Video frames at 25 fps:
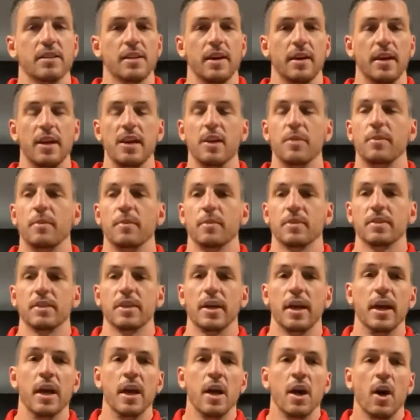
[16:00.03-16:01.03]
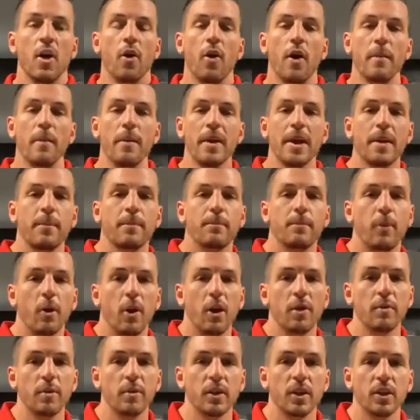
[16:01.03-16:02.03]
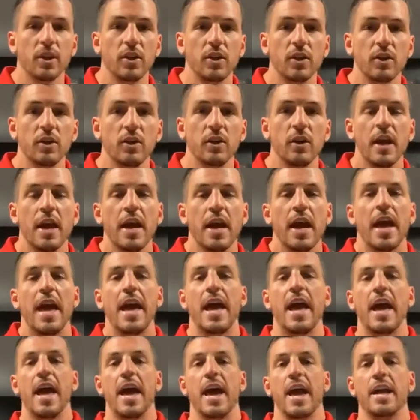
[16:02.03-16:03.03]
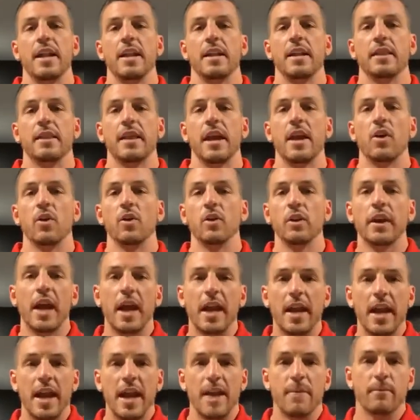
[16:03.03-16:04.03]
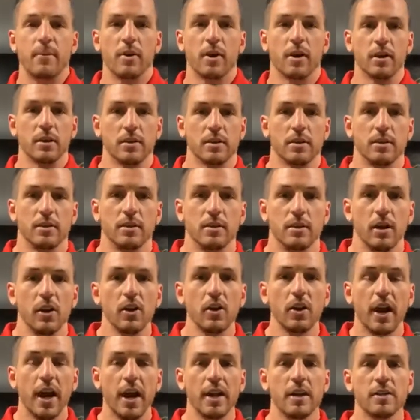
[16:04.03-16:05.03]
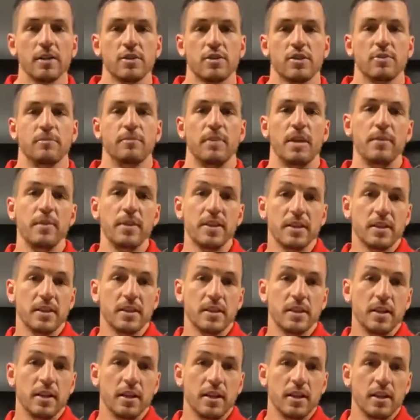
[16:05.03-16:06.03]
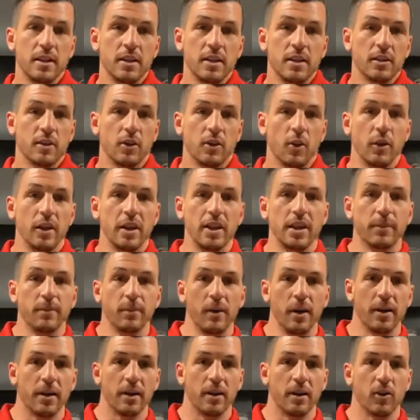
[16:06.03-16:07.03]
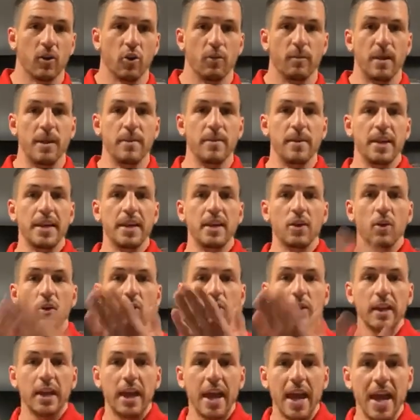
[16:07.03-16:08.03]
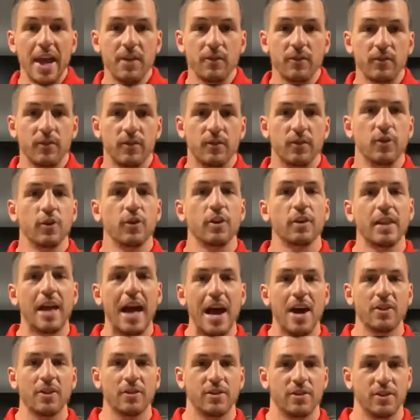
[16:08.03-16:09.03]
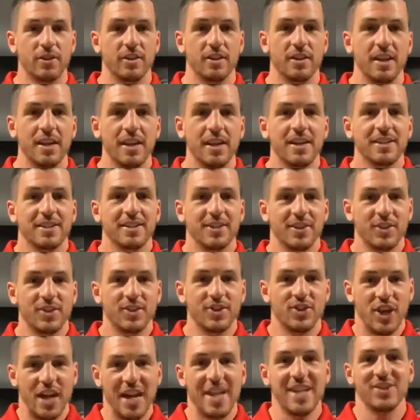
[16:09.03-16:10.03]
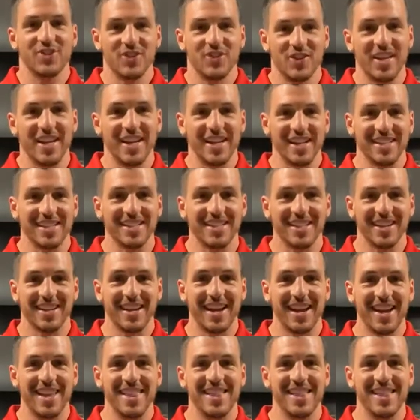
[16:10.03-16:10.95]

hear people say, oh, I'm at a barbecue and they only had hamburgers. Okay, so maybe don't eat the bun, or maybe eat only half. You're allowed to change things, okay?